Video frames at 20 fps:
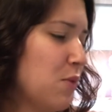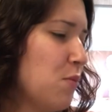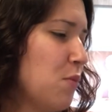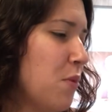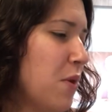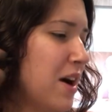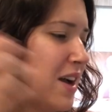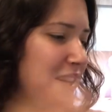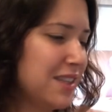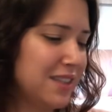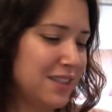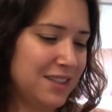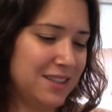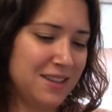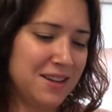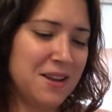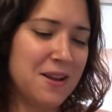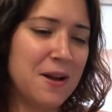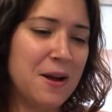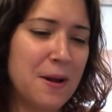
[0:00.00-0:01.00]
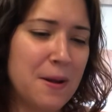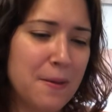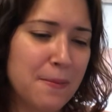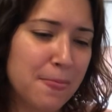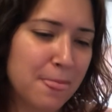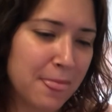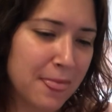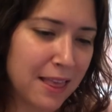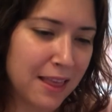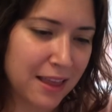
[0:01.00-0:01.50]
What?
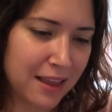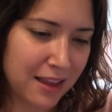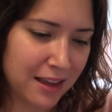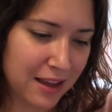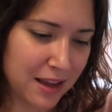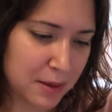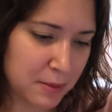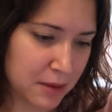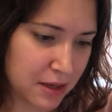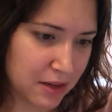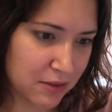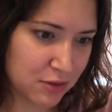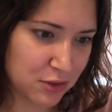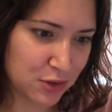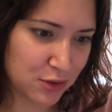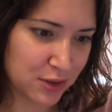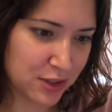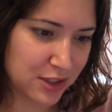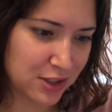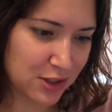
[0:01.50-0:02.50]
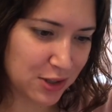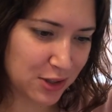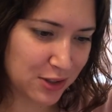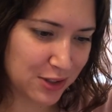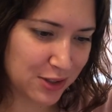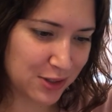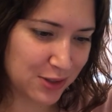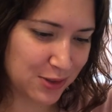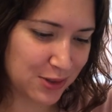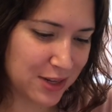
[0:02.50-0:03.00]
I might have to restart
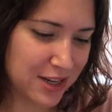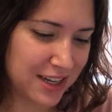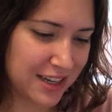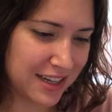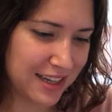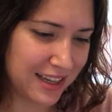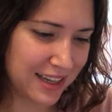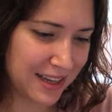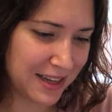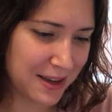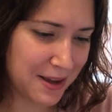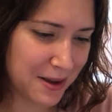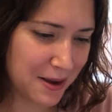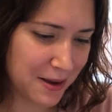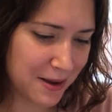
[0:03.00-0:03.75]
this reading.